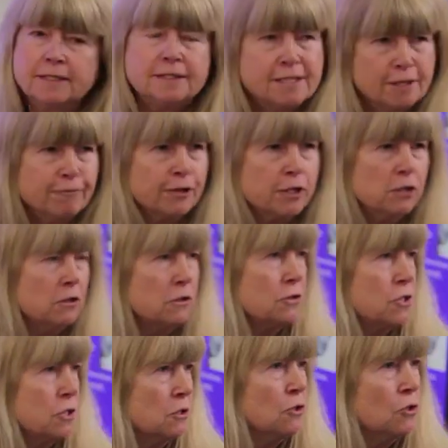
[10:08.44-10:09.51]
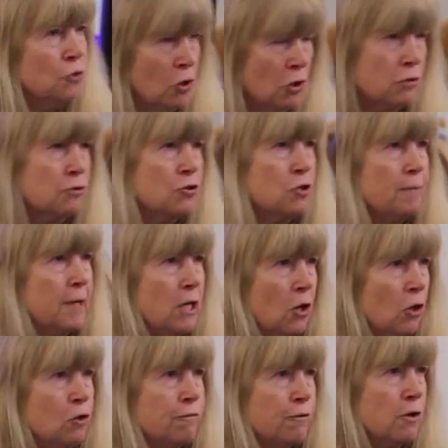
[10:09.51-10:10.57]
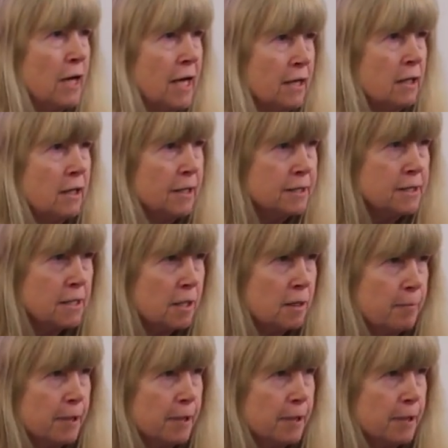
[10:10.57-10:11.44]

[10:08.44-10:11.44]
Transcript: difficult, not to be over-analytic,